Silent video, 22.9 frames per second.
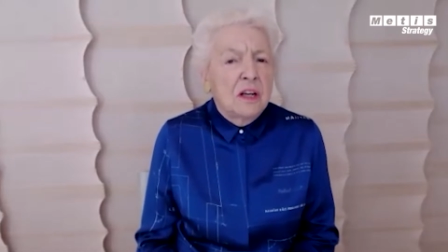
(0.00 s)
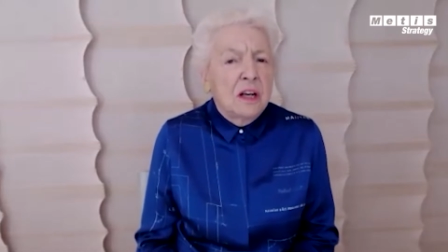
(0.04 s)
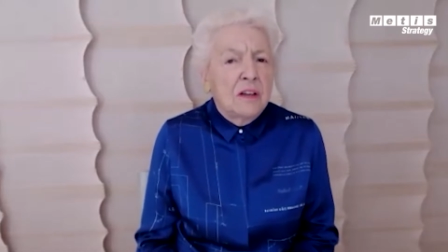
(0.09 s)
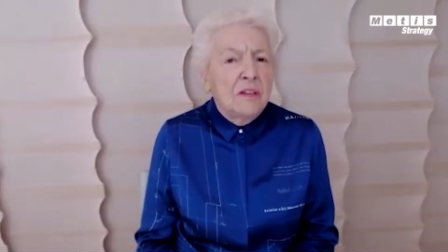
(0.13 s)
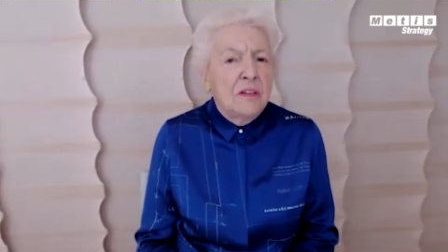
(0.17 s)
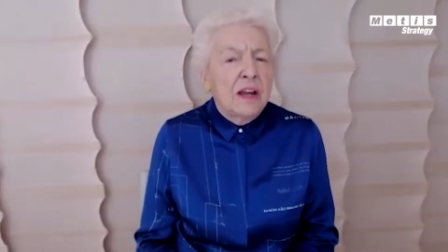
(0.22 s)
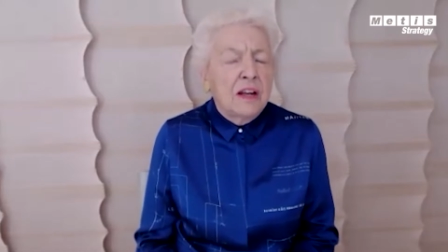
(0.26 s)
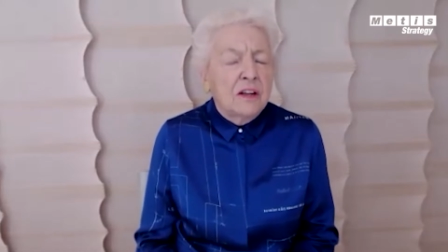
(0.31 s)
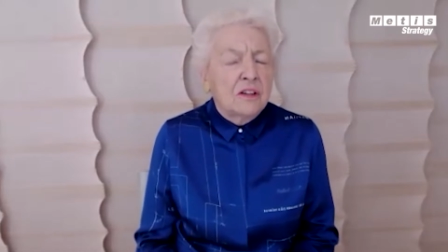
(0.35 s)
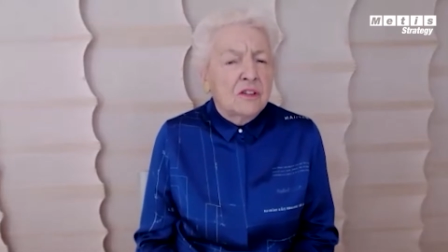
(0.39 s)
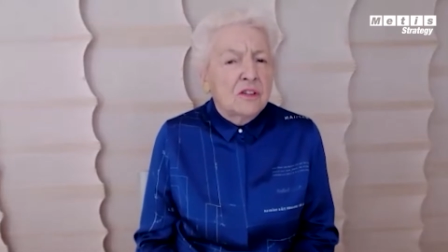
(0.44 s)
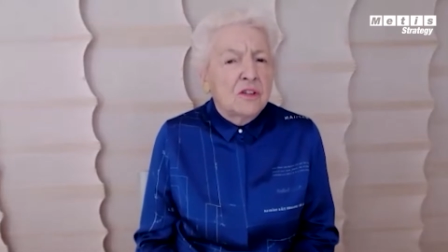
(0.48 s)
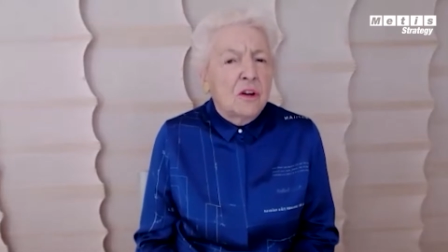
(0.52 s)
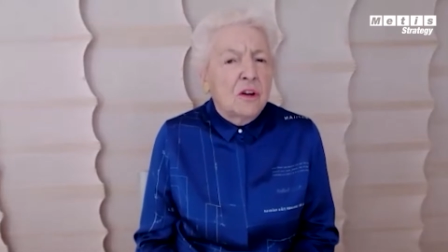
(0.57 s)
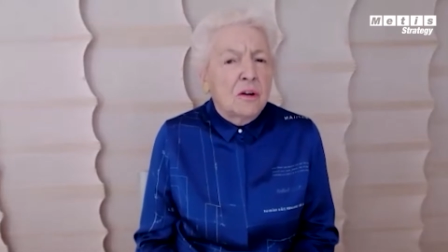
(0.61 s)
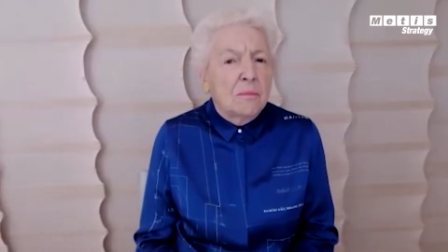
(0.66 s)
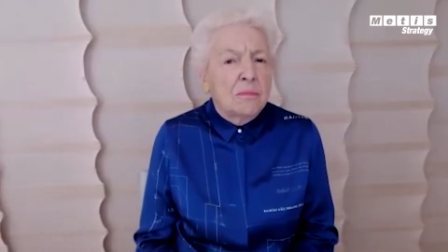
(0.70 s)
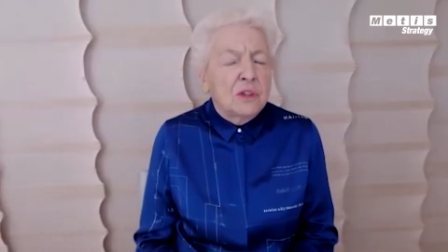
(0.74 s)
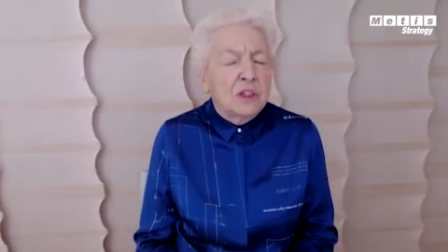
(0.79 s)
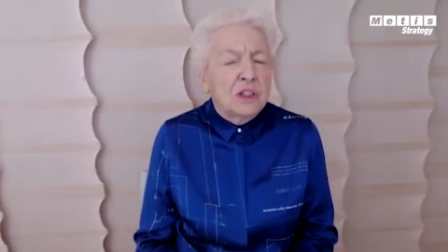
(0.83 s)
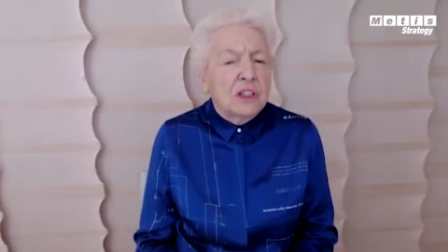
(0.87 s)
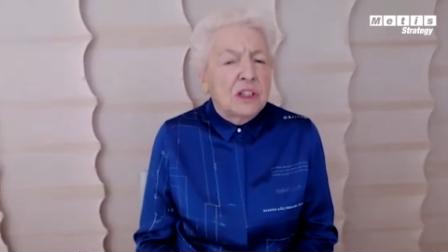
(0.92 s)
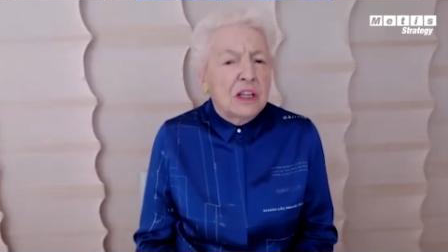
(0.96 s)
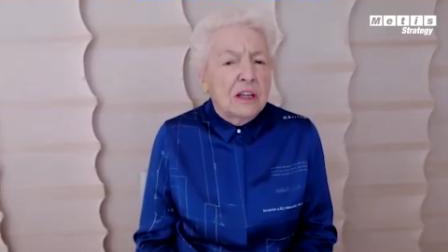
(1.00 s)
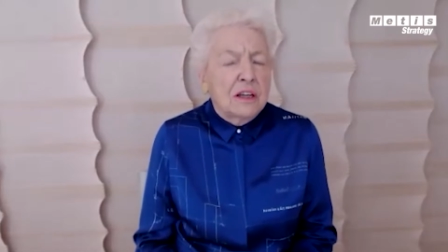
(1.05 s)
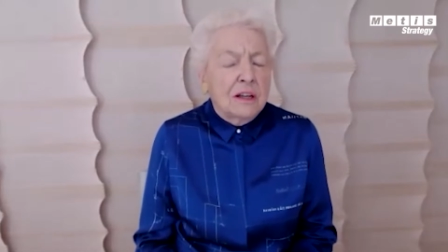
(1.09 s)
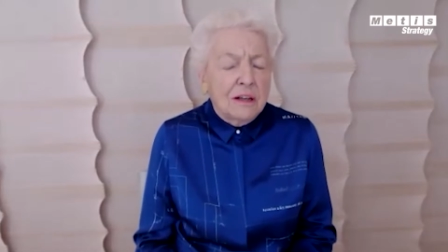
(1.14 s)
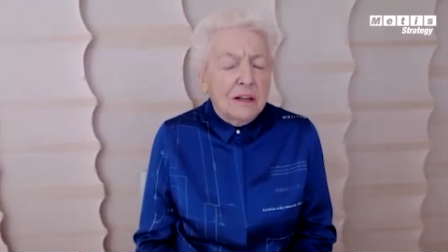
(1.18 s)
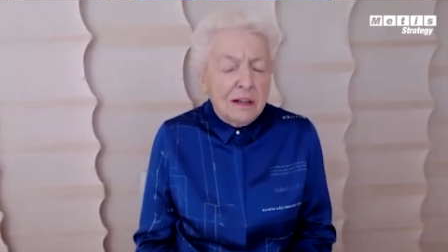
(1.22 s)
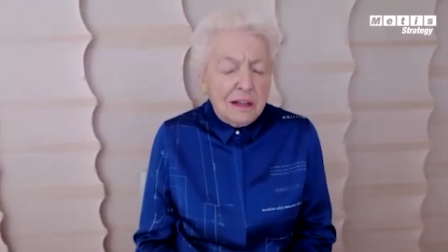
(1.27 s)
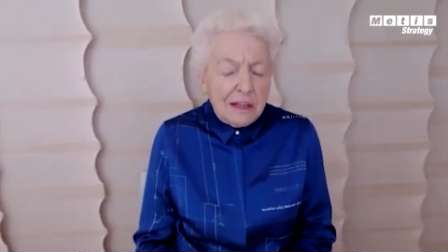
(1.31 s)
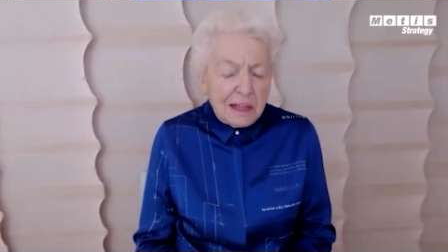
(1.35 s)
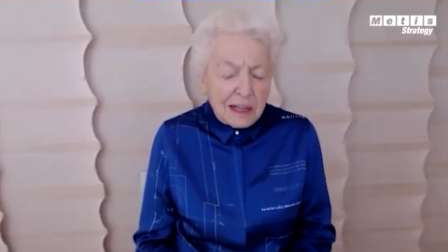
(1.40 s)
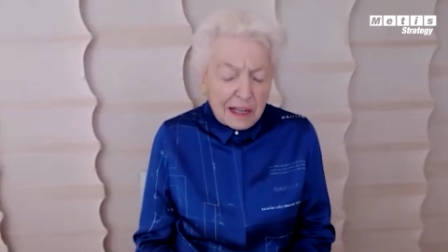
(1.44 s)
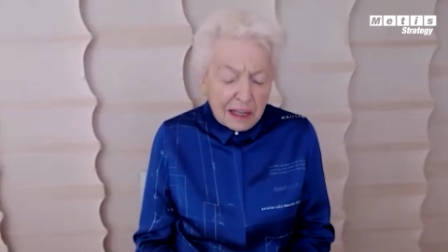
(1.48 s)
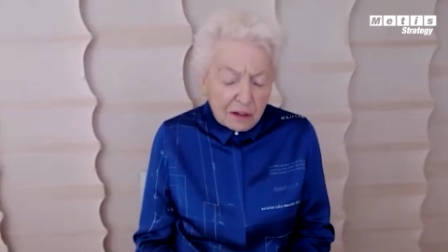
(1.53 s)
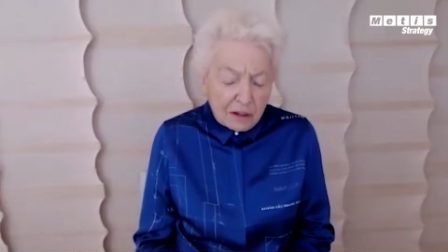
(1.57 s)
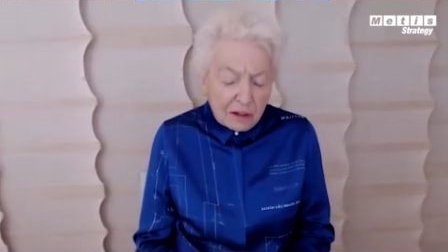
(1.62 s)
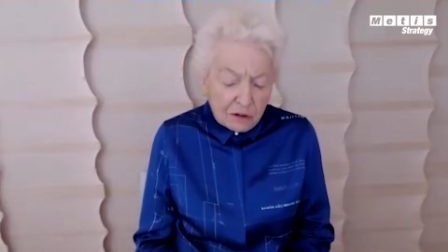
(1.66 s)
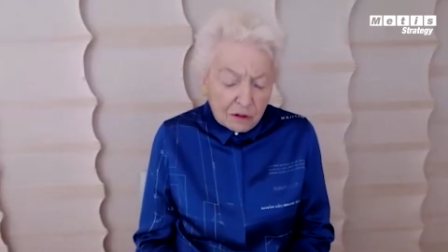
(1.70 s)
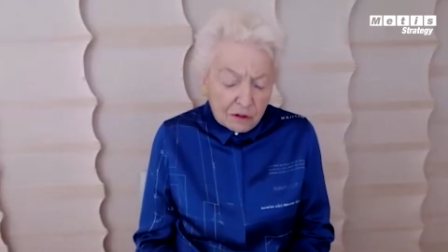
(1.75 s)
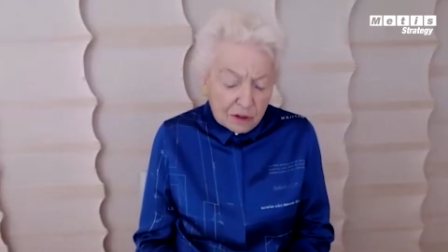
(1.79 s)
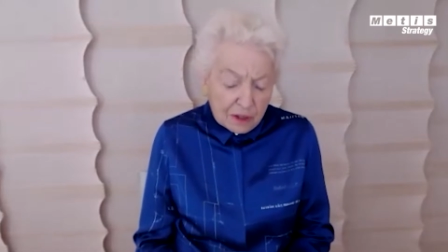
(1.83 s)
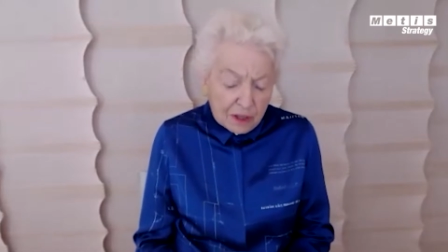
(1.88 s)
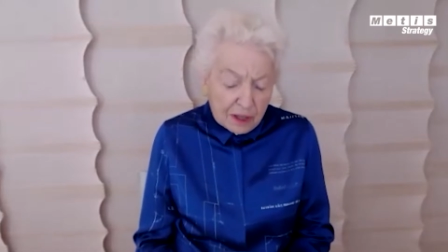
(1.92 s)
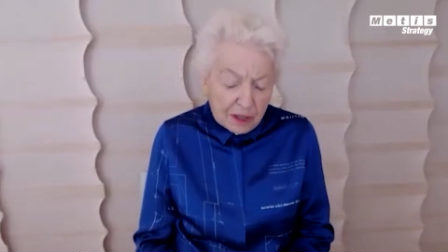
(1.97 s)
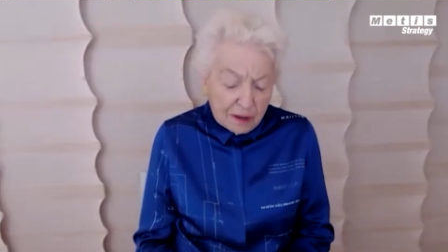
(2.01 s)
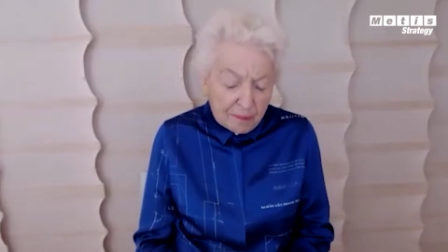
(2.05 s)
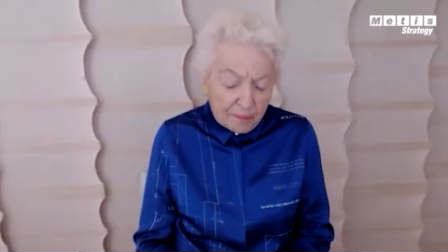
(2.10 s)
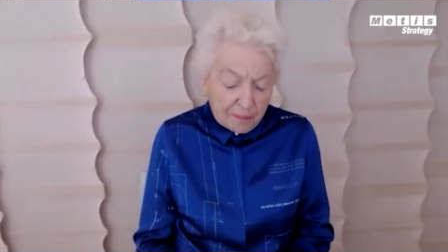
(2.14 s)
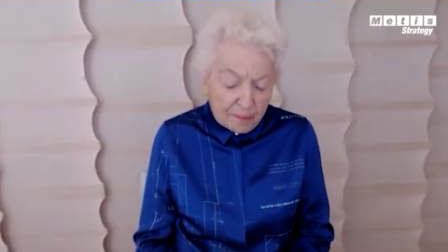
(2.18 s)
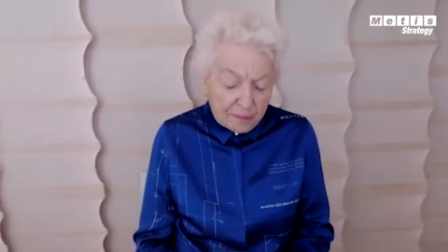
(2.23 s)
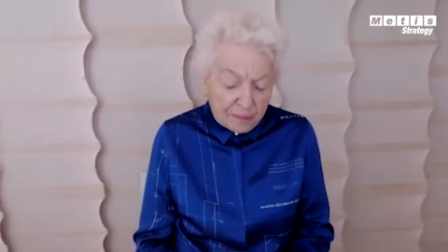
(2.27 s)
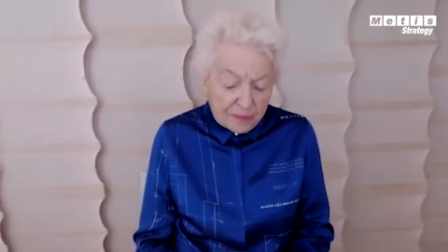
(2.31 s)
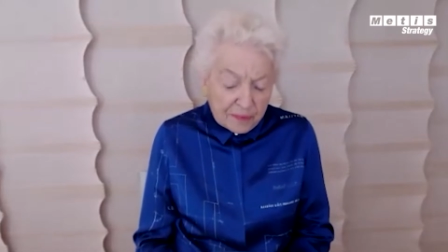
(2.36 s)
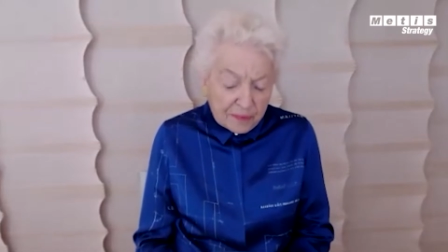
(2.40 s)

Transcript: And that's not particularly healthy.